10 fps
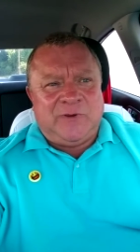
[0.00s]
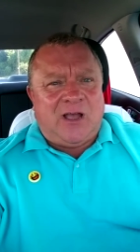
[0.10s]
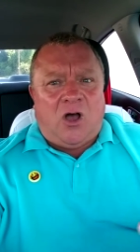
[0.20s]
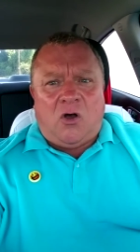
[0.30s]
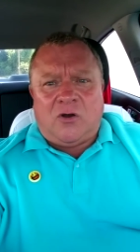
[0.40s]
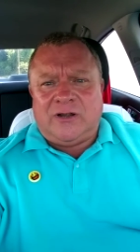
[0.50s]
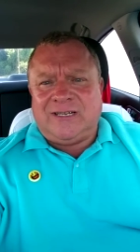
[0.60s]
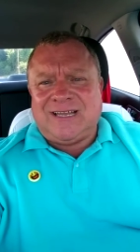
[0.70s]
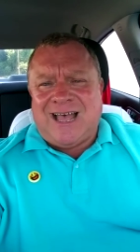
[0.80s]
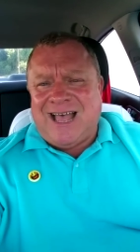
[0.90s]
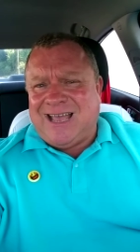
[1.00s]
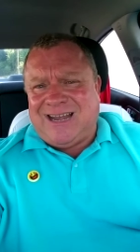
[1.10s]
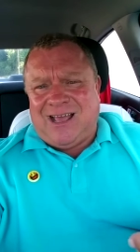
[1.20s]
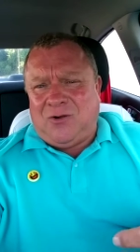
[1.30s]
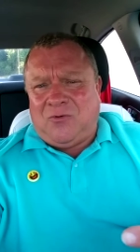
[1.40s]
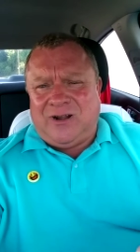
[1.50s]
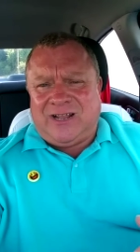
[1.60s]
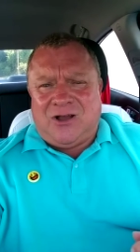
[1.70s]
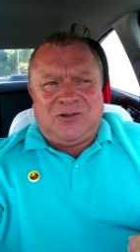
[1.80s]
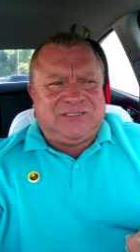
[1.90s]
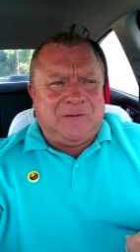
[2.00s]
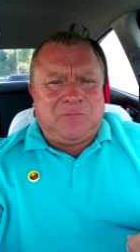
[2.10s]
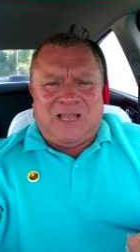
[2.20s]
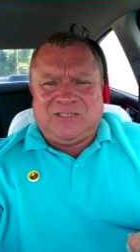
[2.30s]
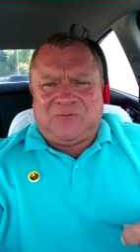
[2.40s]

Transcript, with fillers: we all gonna die and i don't want to go someplace